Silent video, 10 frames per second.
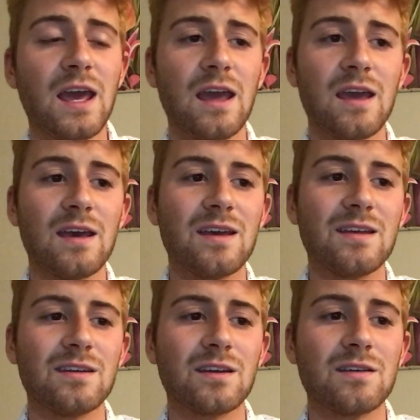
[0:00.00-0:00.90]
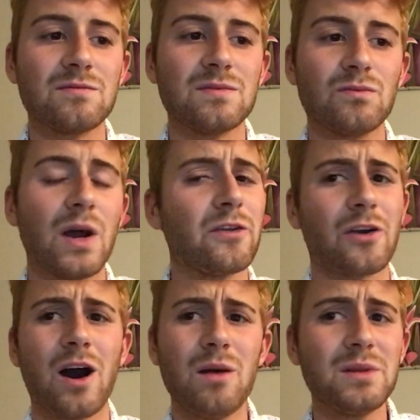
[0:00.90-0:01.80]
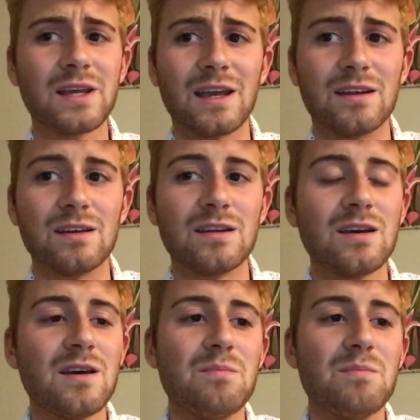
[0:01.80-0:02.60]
and rather complicated